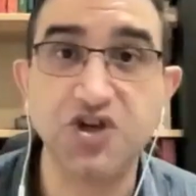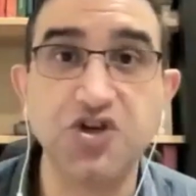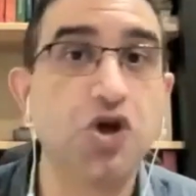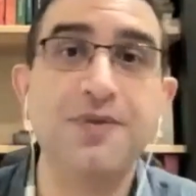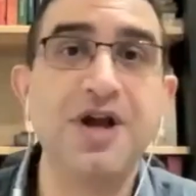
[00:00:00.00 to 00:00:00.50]
You
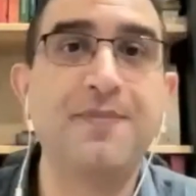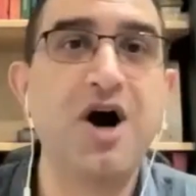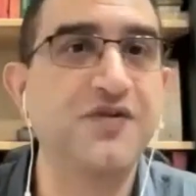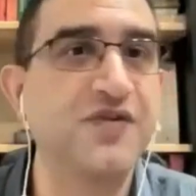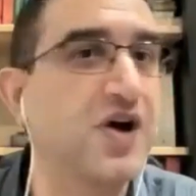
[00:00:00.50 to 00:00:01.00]
could be a
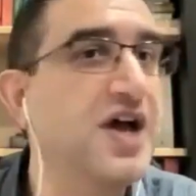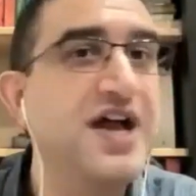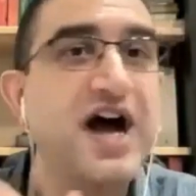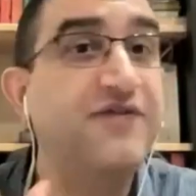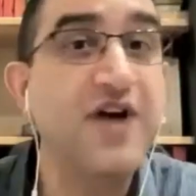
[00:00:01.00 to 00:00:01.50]
part of
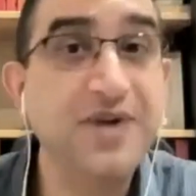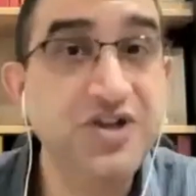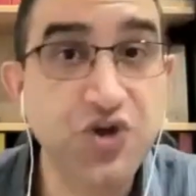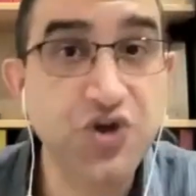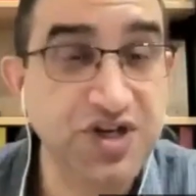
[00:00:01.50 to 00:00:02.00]
a
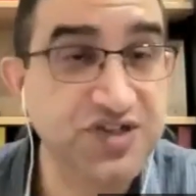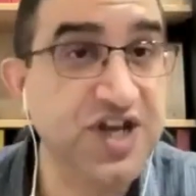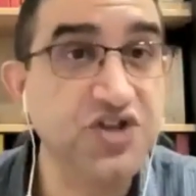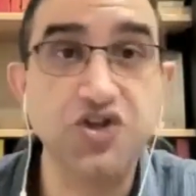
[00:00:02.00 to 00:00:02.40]
feminist organization.